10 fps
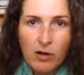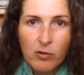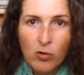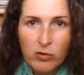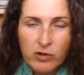
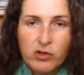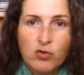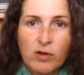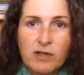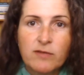chronic
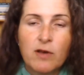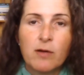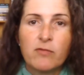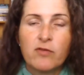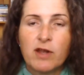stress
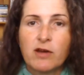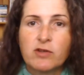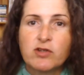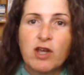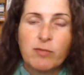for now,
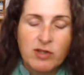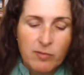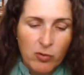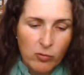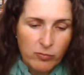just to keep it
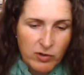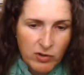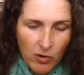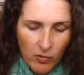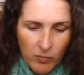simple.
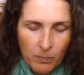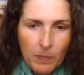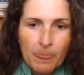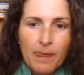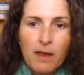So
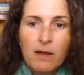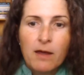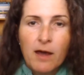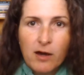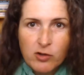
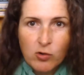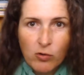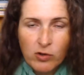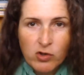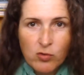how does
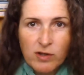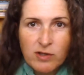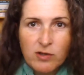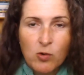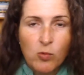chronic
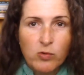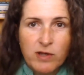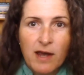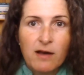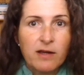stress cause
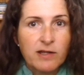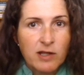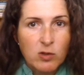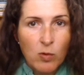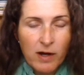our
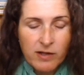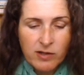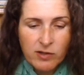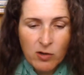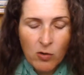excess weight?
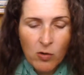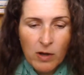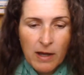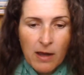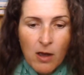So
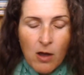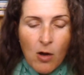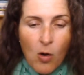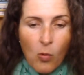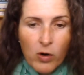
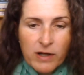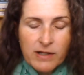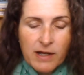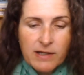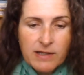what it
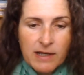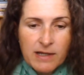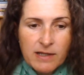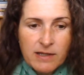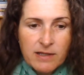does
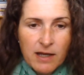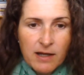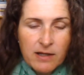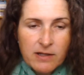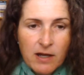is
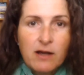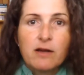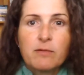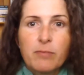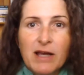it
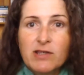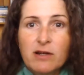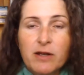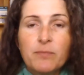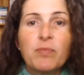
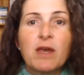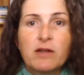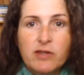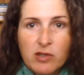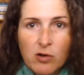
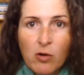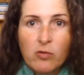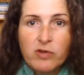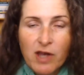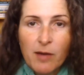
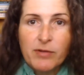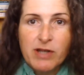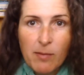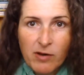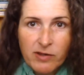slows our
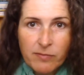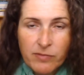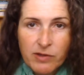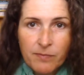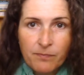
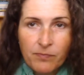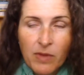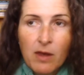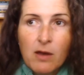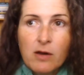metabolisms.
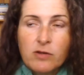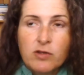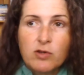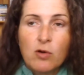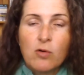
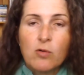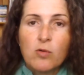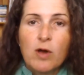So